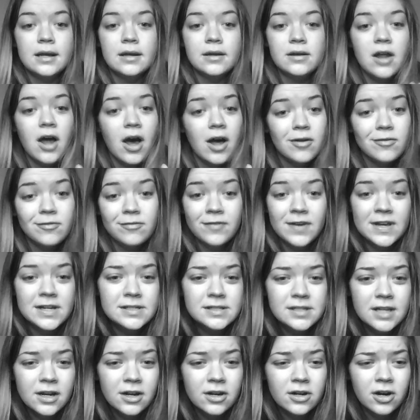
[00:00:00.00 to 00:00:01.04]
not
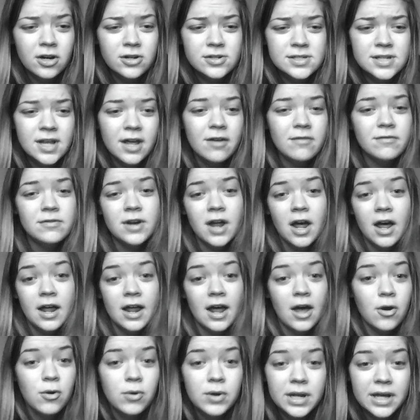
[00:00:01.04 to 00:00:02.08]
facing herself, not
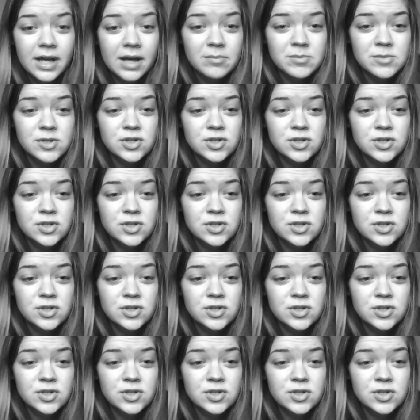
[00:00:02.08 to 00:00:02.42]
owning up